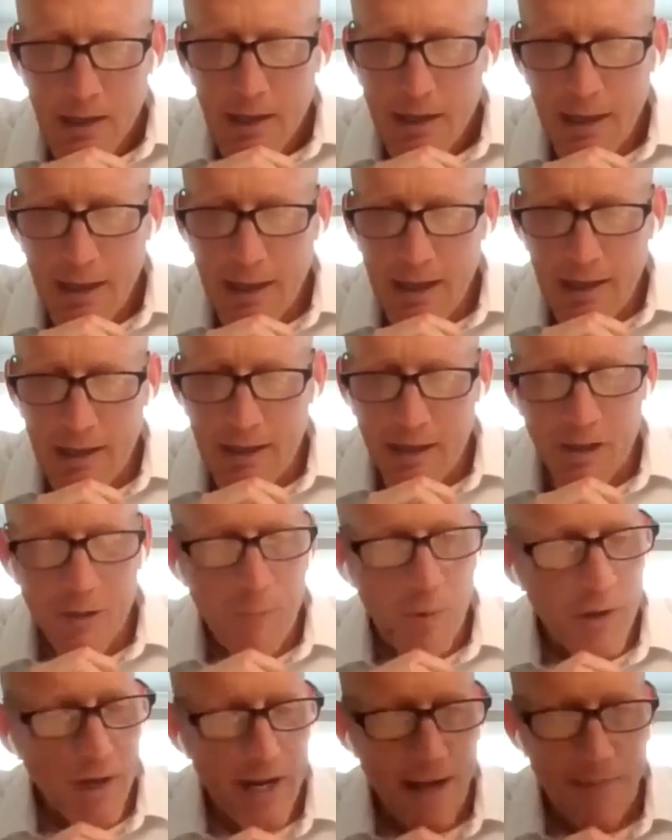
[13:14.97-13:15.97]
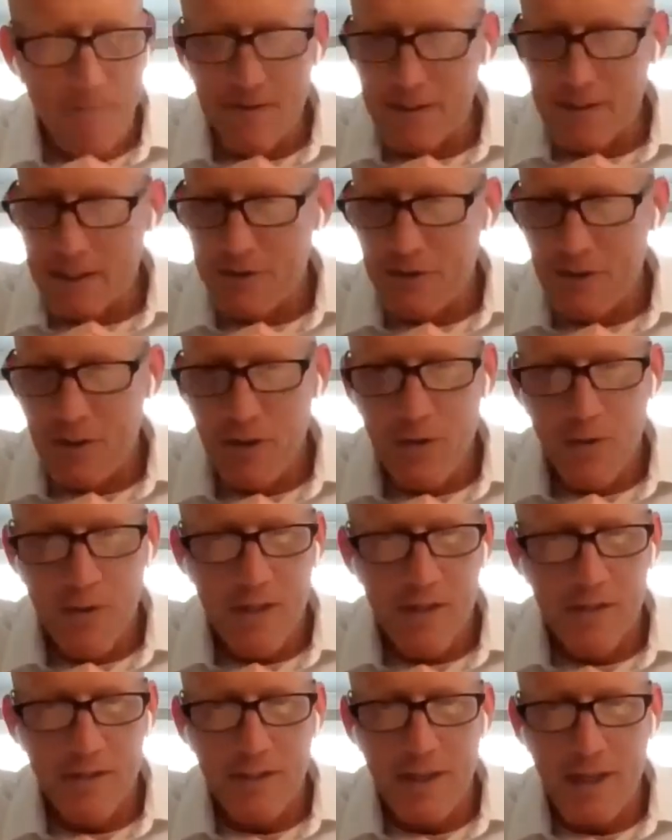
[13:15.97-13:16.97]
And the other point I emphasize too
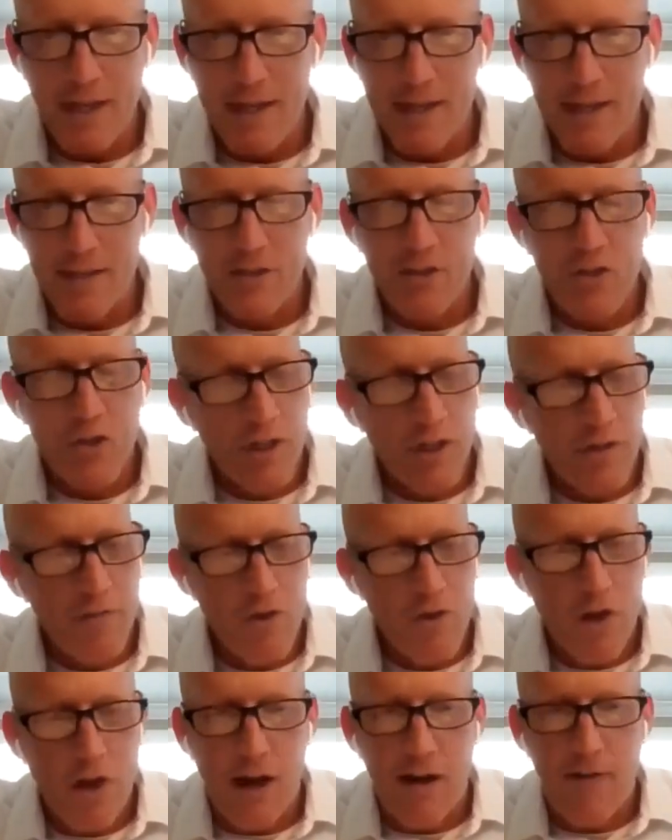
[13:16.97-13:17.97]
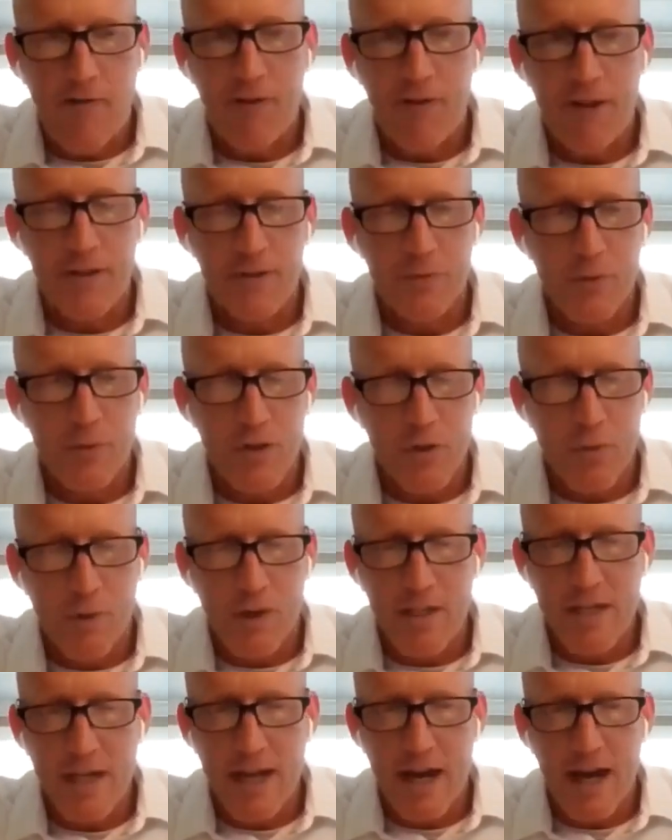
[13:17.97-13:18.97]
is, and this should give you confidence when you're
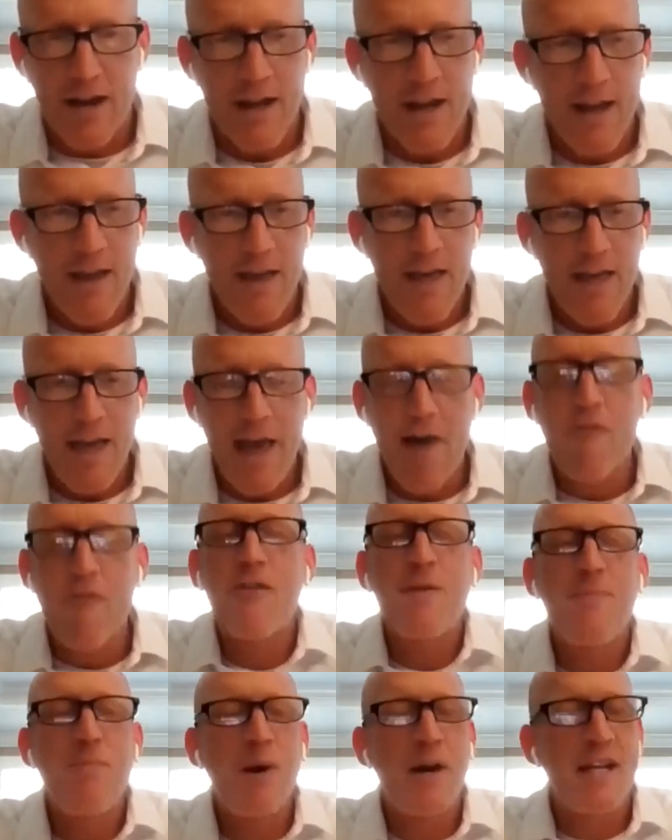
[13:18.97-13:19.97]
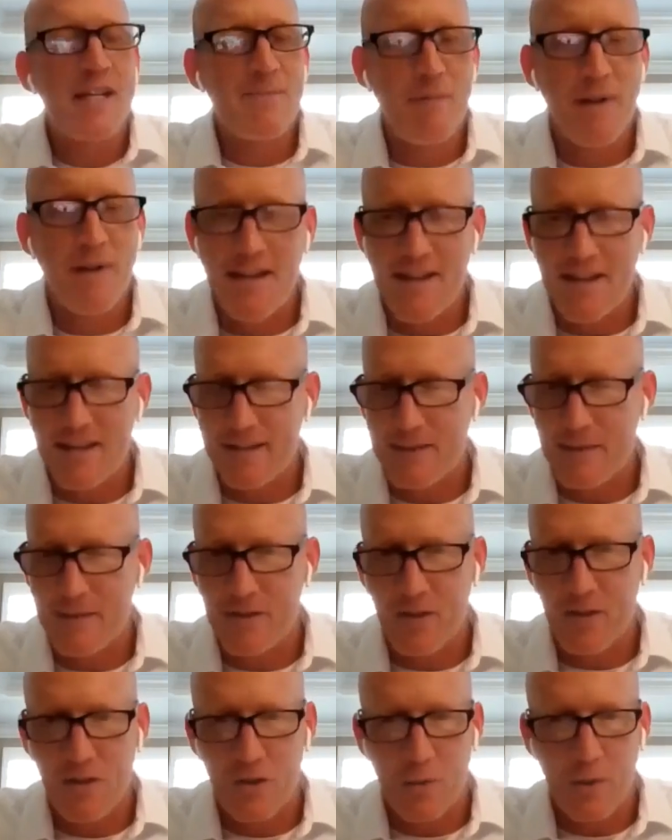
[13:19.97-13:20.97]
reaching out, everybody's been in this
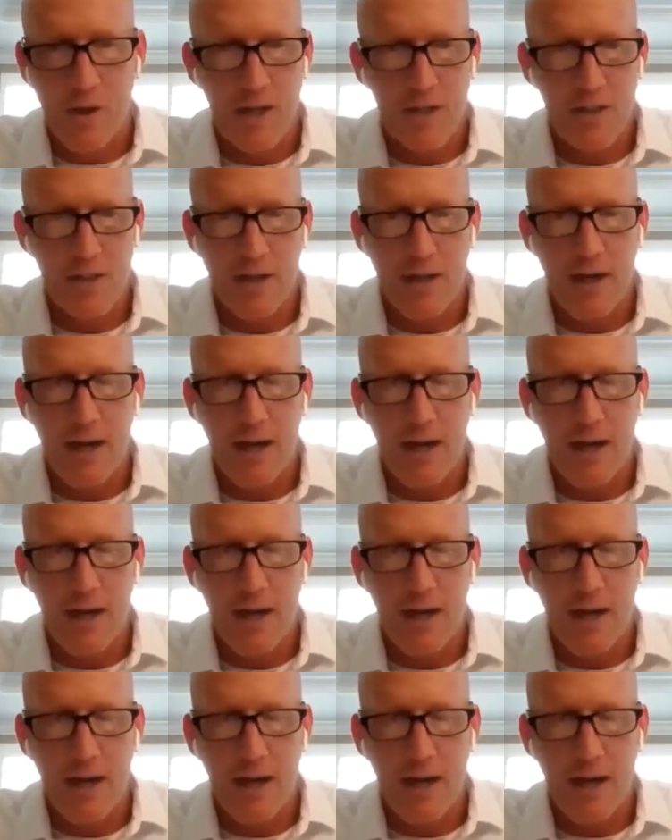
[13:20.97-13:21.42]
situation.